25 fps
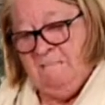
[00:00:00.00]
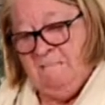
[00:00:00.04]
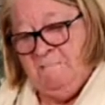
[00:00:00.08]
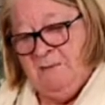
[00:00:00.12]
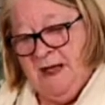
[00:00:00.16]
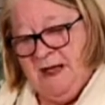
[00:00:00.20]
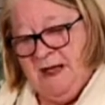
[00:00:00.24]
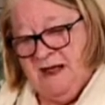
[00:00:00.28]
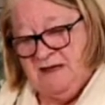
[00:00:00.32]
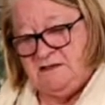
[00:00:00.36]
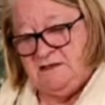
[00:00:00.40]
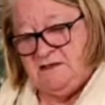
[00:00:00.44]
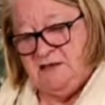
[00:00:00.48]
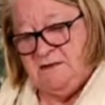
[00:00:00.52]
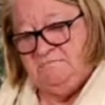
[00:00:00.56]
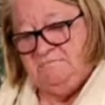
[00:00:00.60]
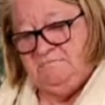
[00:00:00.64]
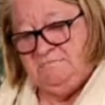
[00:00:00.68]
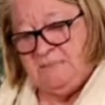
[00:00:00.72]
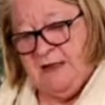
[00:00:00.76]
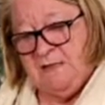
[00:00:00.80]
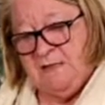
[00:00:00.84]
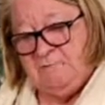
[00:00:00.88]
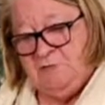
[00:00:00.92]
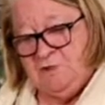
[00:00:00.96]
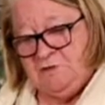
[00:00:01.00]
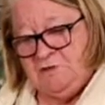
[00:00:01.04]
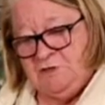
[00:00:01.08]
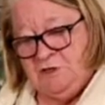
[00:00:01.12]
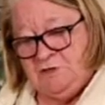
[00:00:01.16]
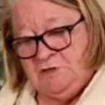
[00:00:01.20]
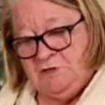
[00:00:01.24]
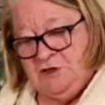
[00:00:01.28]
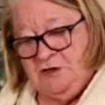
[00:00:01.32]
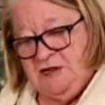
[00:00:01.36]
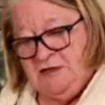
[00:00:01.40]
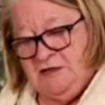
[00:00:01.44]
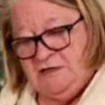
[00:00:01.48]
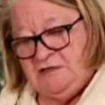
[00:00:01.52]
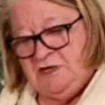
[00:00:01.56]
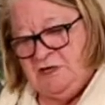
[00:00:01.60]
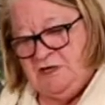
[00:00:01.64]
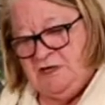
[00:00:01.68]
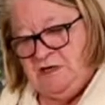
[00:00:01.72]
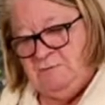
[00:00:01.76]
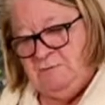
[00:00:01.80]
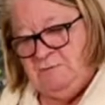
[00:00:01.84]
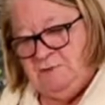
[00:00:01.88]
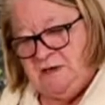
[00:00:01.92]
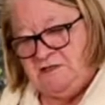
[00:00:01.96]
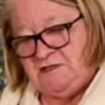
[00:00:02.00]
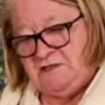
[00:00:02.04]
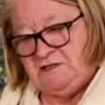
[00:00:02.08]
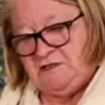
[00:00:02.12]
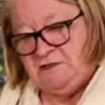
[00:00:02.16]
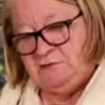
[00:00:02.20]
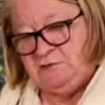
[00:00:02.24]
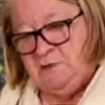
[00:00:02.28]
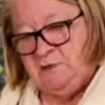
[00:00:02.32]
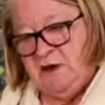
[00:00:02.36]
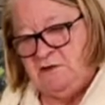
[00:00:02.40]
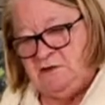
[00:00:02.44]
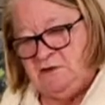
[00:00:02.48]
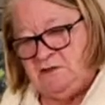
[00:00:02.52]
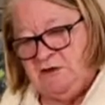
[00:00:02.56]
but I'm also doing it chicken breast as well.